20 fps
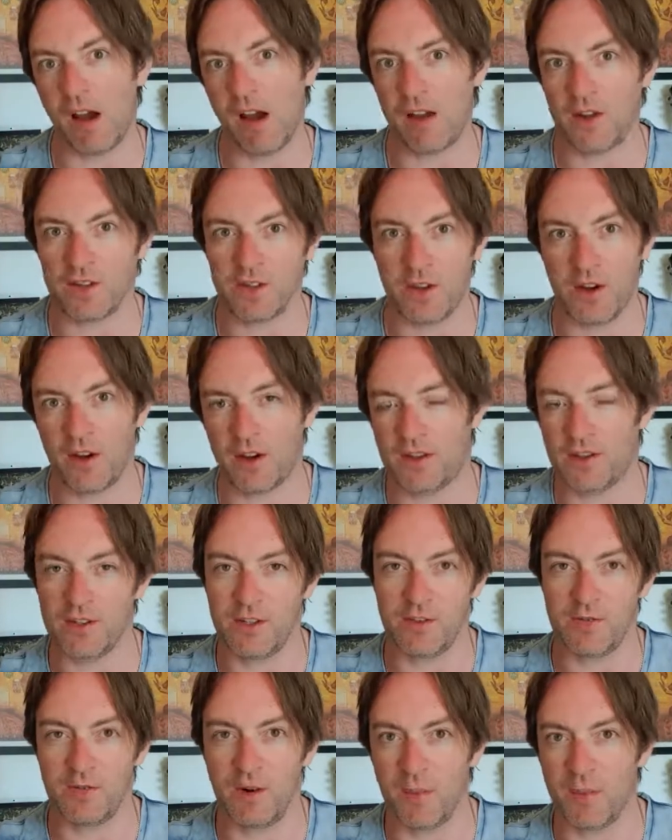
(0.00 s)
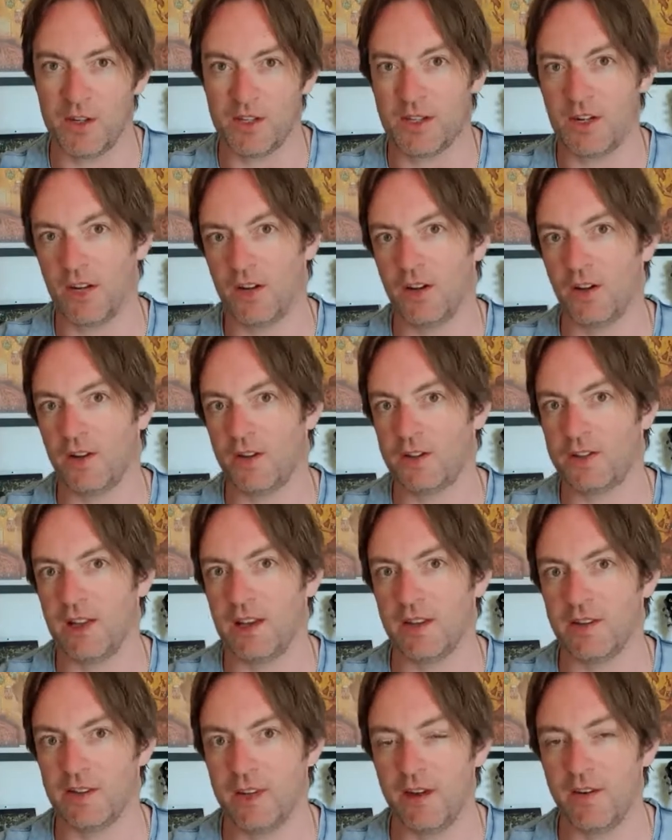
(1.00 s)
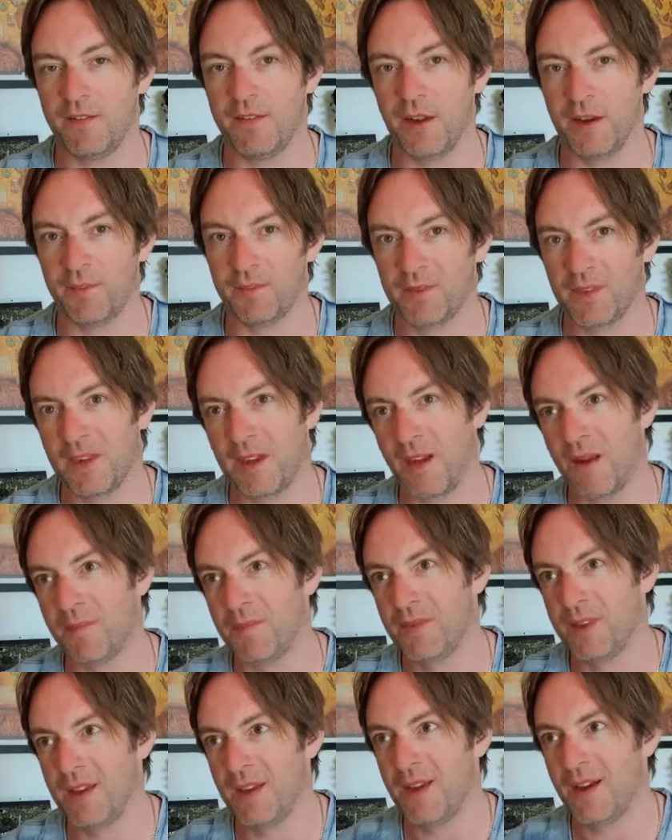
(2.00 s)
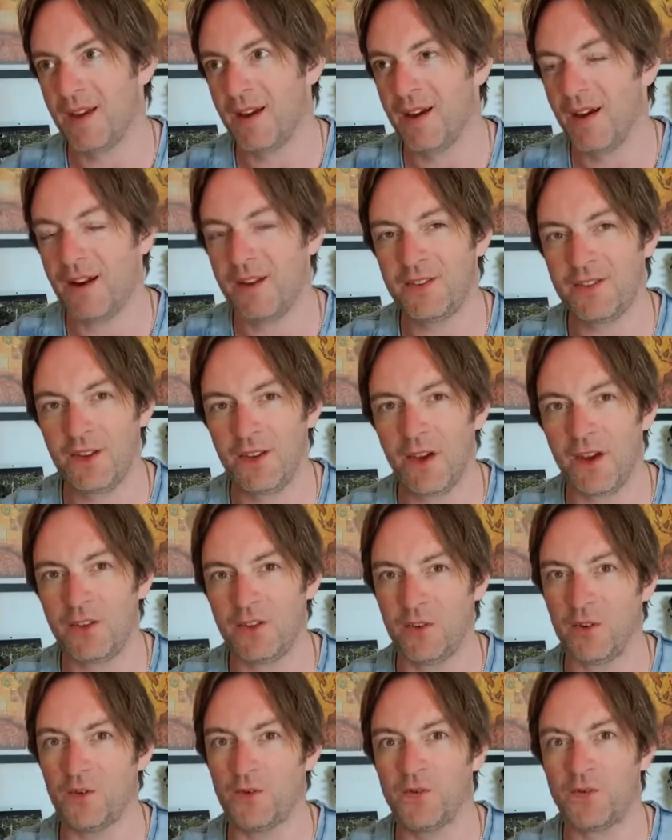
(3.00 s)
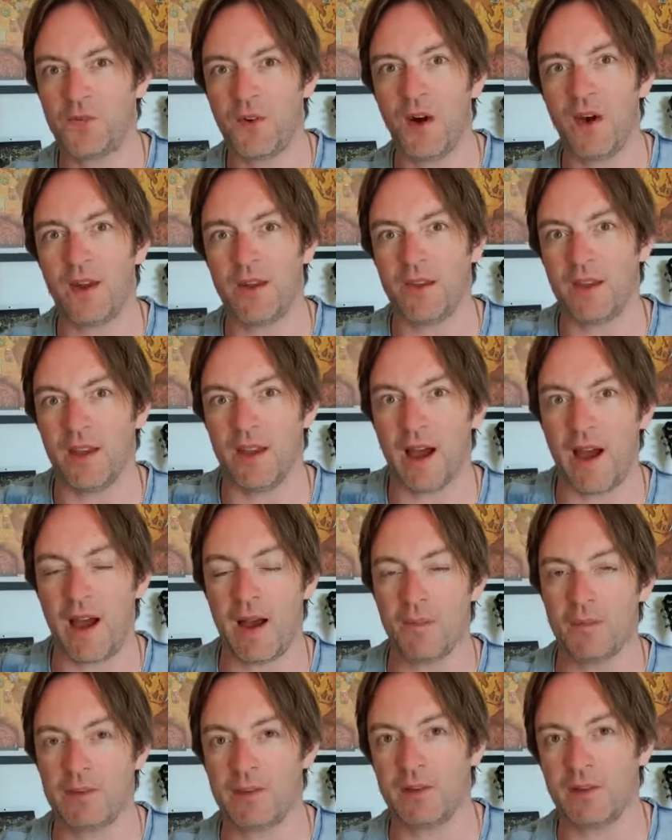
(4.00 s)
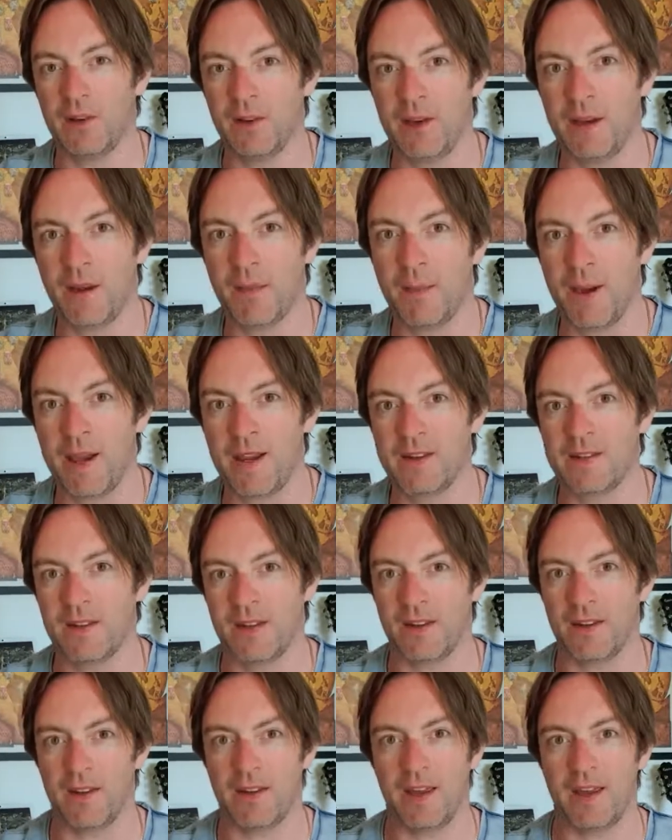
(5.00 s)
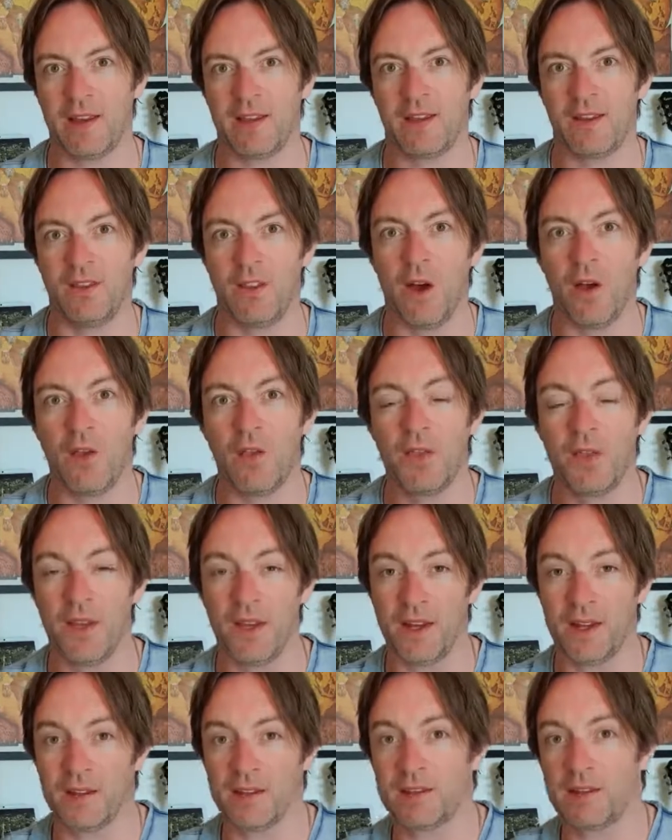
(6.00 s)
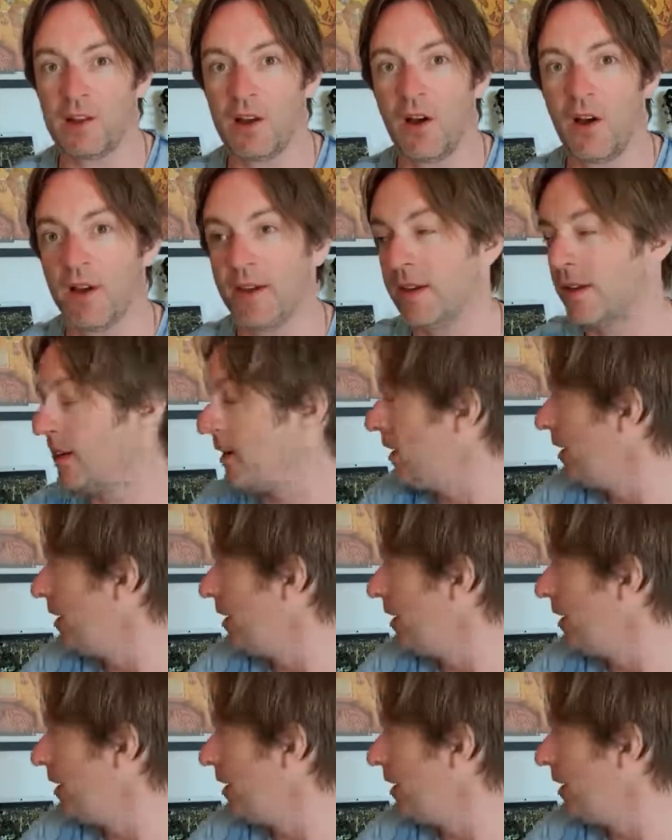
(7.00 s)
science is rubbish, it can't tell us anything. I do find it absolutely amazing that they can know things like